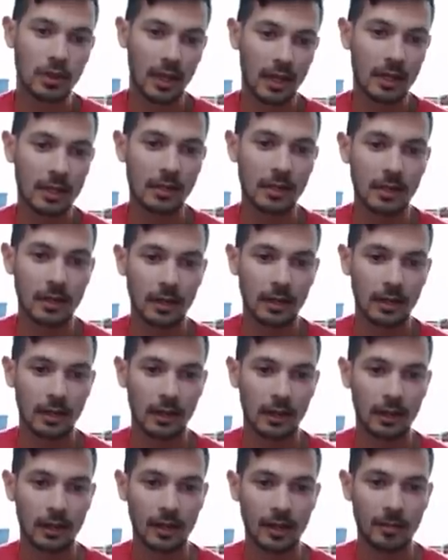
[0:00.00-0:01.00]
then
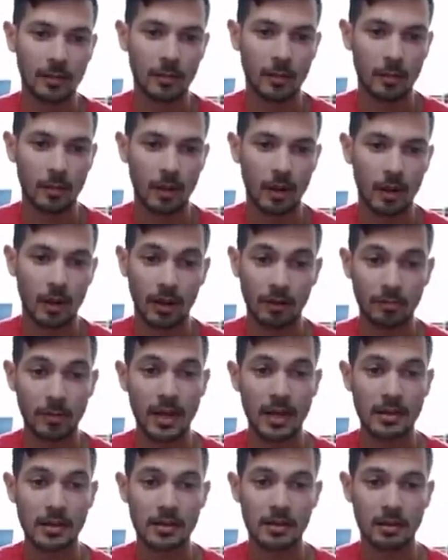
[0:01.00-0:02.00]
um, I've
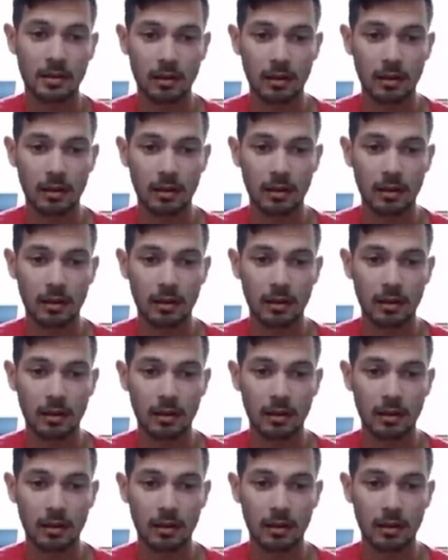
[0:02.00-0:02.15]
made